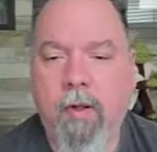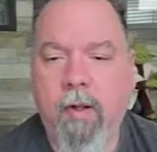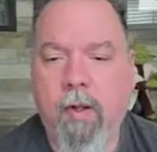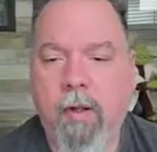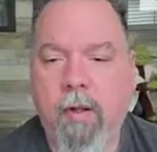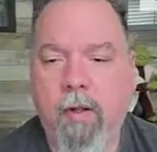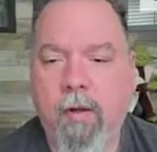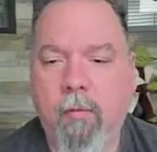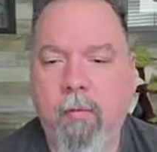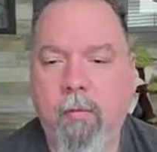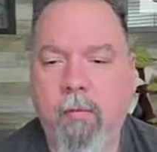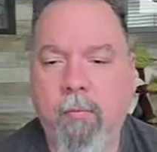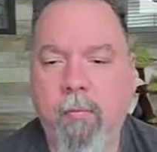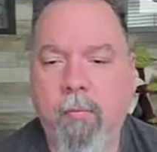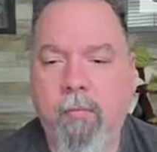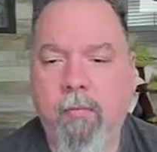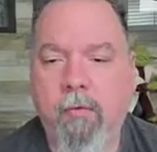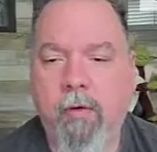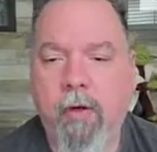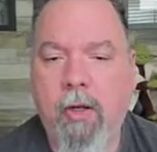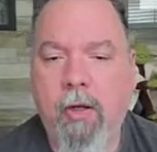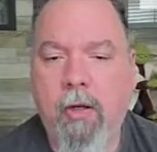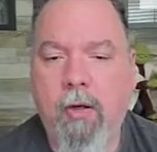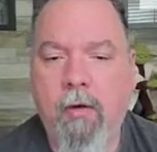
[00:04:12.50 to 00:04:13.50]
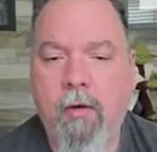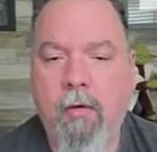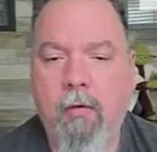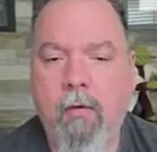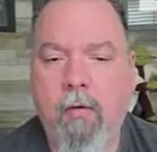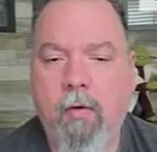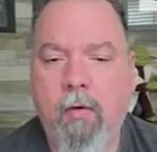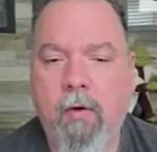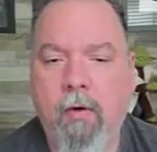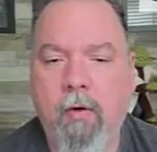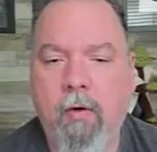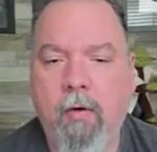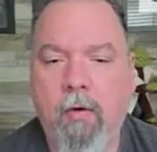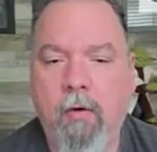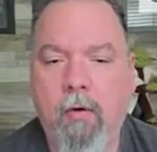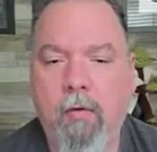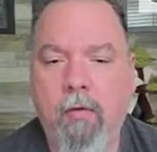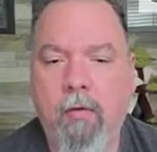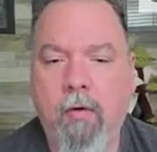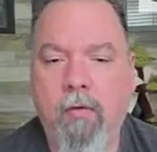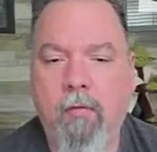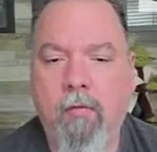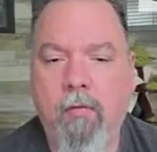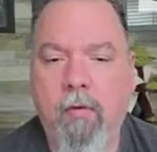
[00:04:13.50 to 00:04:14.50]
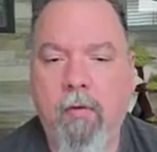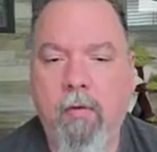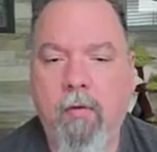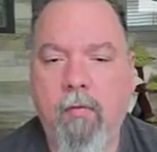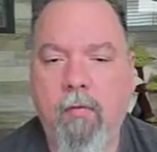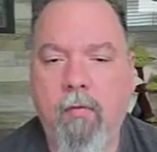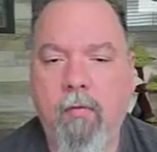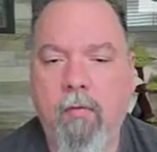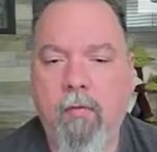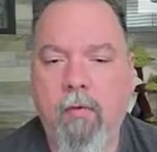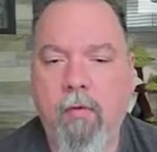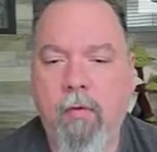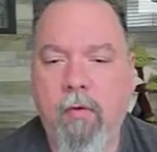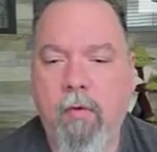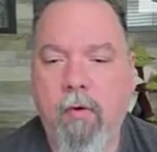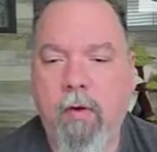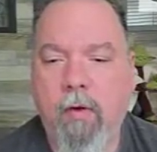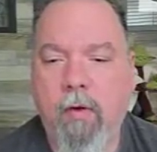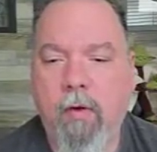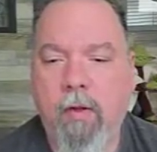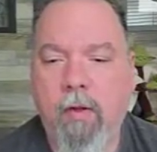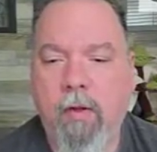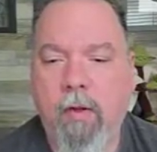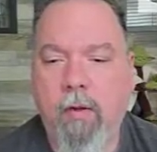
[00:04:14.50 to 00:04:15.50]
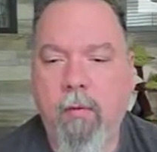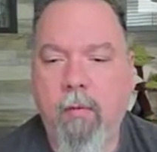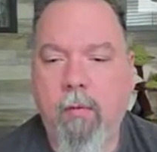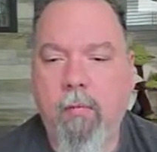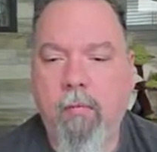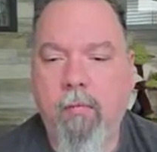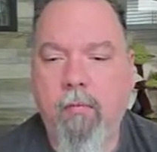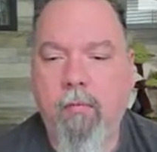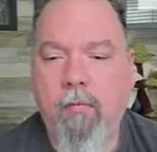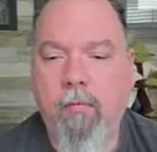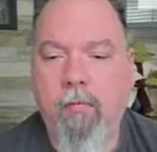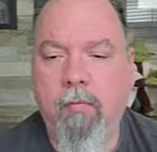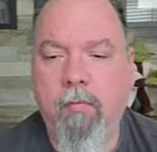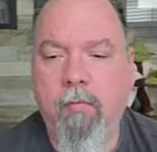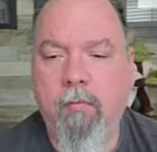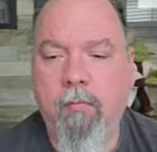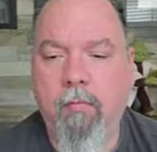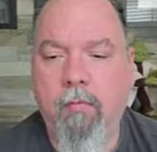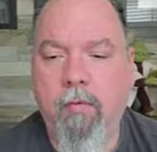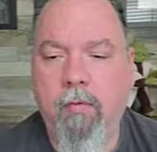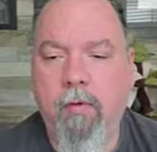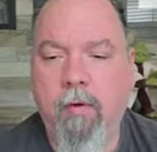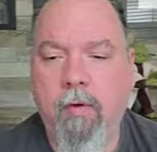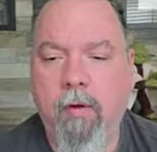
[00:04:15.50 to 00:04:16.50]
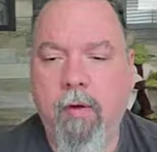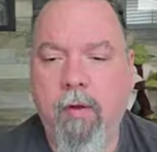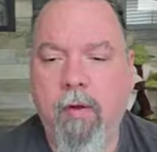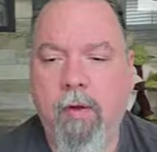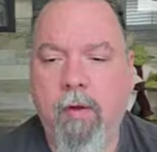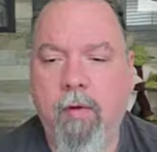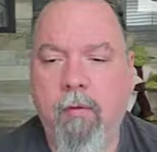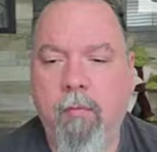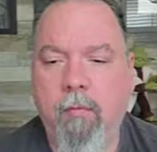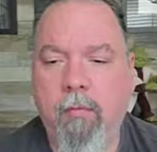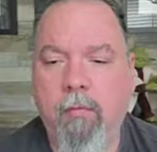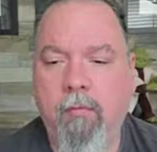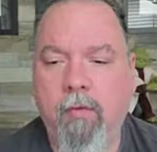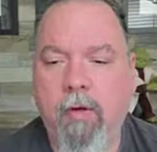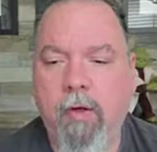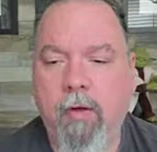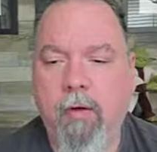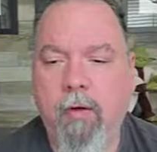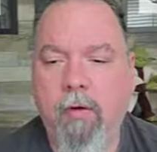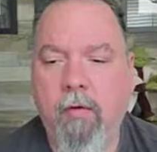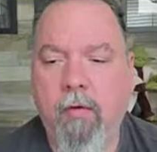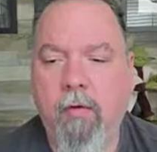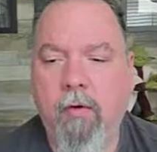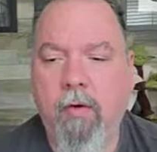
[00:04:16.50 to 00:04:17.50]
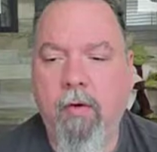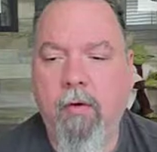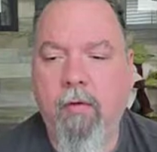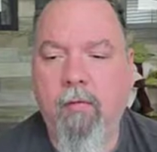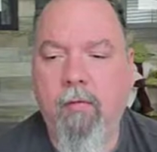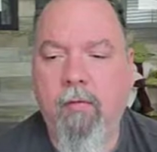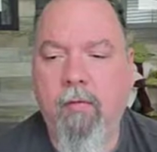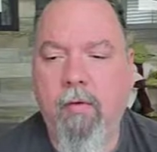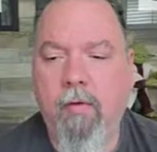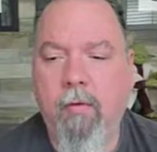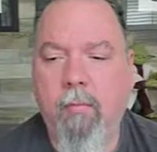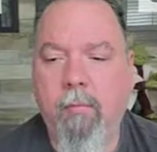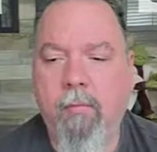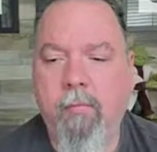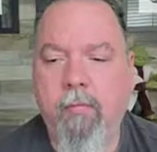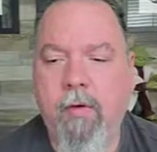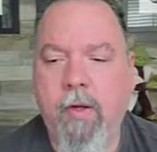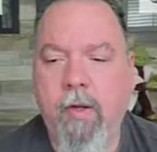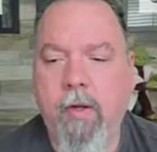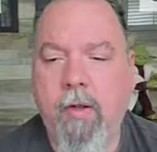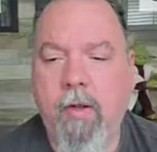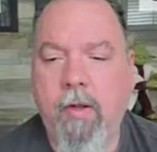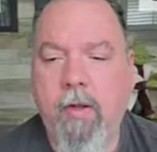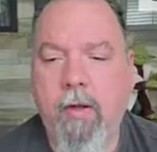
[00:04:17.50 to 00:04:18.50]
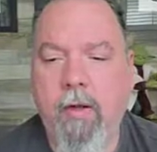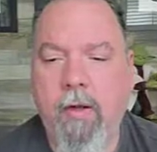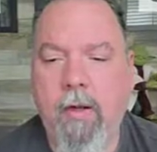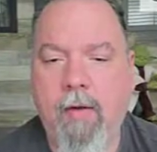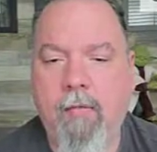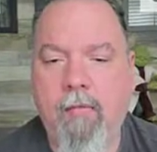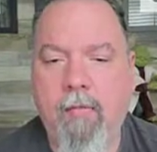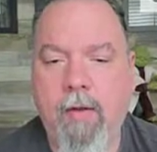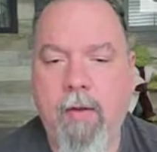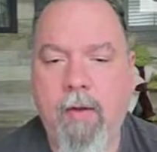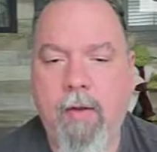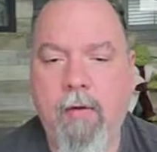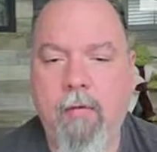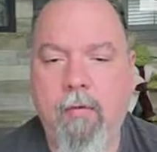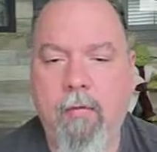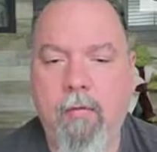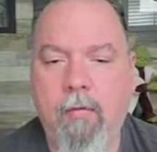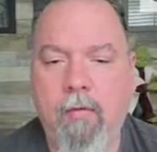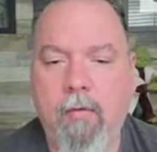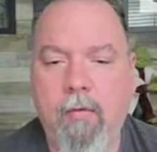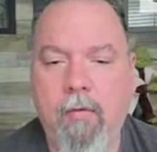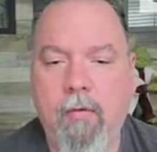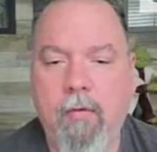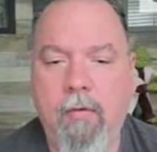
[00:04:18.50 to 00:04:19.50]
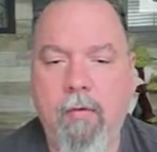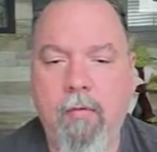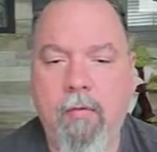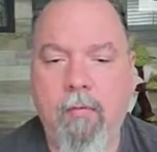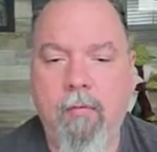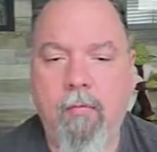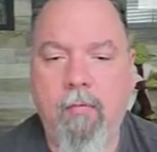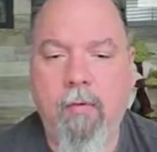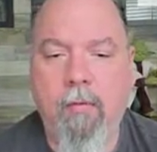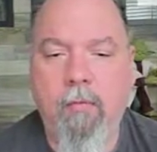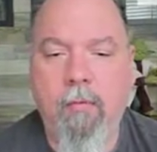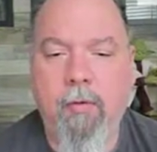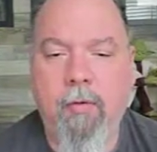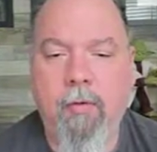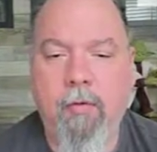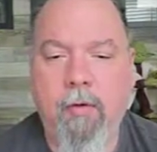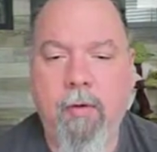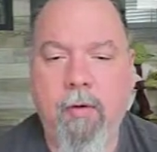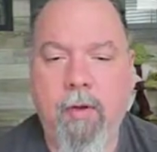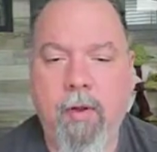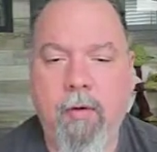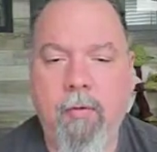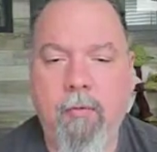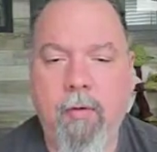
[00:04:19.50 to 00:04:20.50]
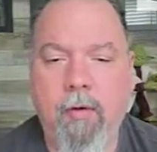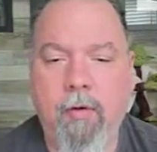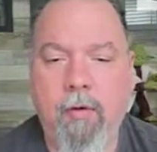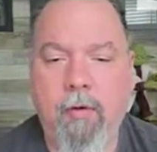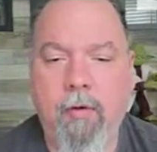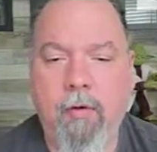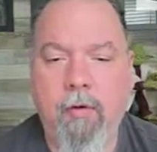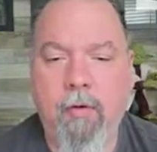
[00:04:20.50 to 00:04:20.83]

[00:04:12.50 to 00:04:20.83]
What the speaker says: and they will provide your t-shirts, and they'll provide your hoodies, and they'll provide everything else. Let me delete that one.